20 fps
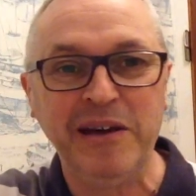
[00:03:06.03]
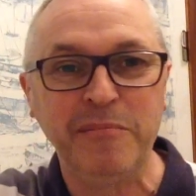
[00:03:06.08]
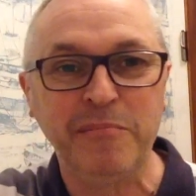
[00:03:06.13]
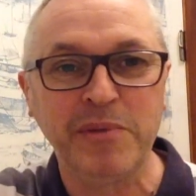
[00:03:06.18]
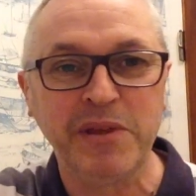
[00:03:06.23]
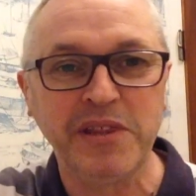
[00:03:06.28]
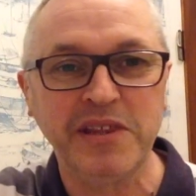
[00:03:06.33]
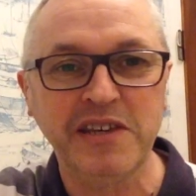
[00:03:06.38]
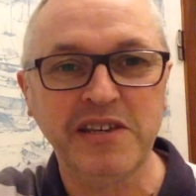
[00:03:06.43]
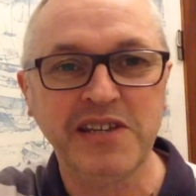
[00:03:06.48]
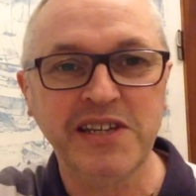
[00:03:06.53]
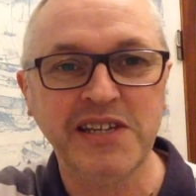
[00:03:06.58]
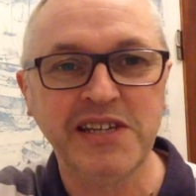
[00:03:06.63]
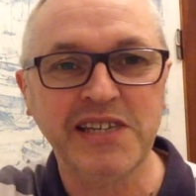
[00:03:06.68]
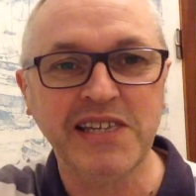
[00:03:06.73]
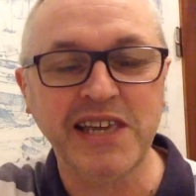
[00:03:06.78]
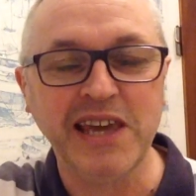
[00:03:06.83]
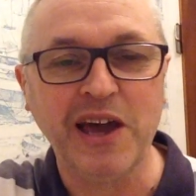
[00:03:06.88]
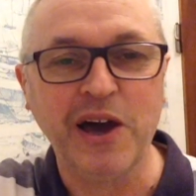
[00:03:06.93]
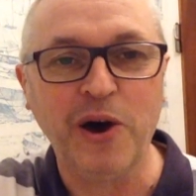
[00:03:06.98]
But this is
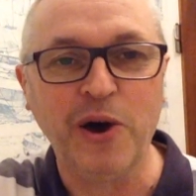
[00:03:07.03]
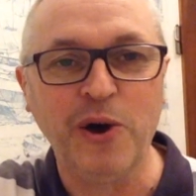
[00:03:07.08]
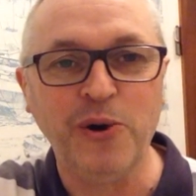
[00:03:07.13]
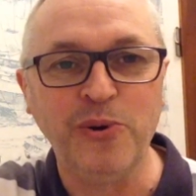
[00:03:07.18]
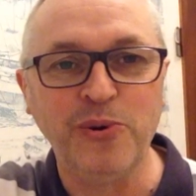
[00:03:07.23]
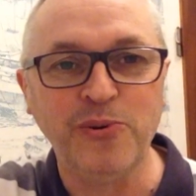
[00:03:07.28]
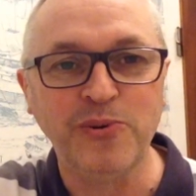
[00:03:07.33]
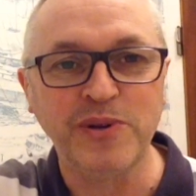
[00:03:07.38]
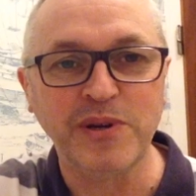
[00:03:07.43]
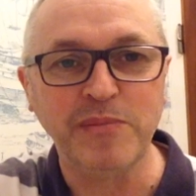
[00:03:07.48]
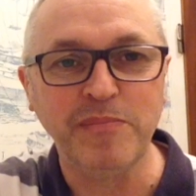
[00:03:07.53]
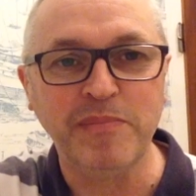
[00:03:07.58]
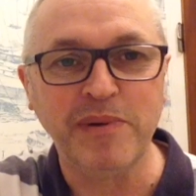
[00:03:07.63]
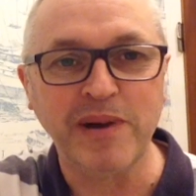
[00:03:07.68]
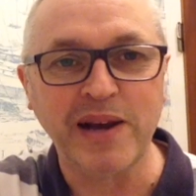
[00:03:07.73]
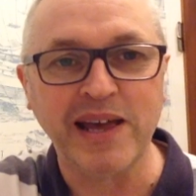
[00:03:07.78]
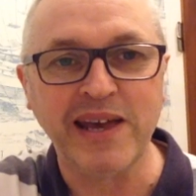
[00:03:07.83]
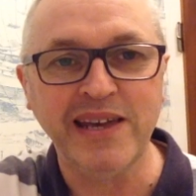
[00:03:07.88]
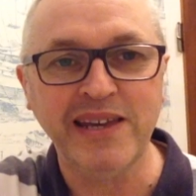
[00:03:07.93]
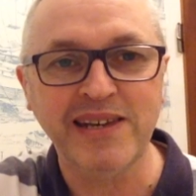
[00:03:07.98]
the old
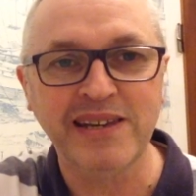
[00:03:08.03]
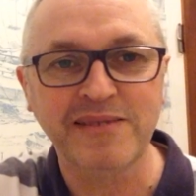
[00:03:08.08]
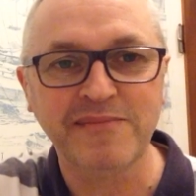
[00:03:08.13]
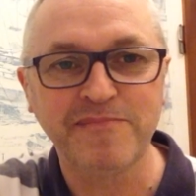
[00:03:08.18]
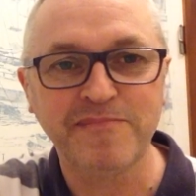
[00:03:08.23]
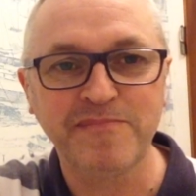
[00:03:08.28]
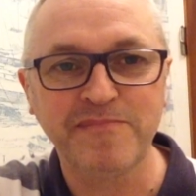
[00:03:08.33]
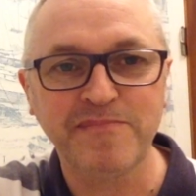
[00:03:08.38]
blade, and